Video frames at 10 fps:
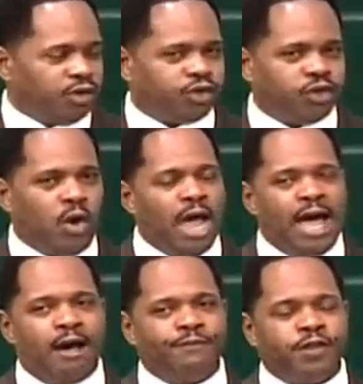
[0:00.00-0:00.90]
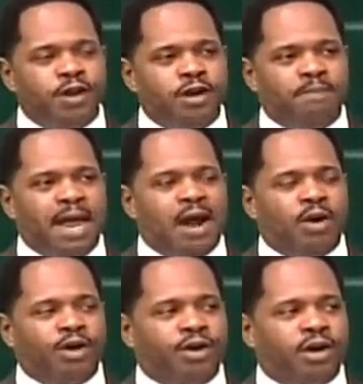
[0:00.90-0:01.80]
So often
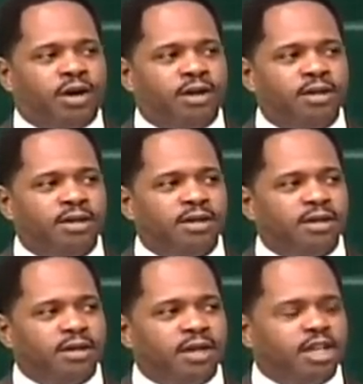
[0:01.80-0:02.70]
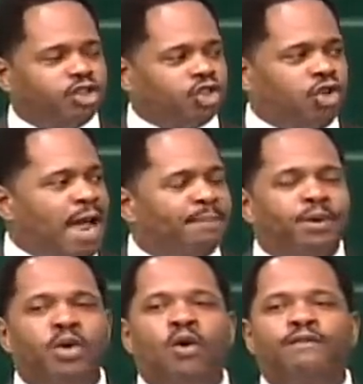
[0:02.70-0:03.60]
America has
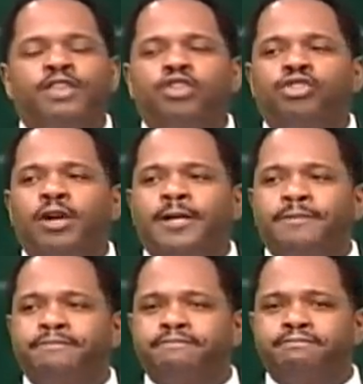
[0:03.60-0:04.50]
trampled over the dream.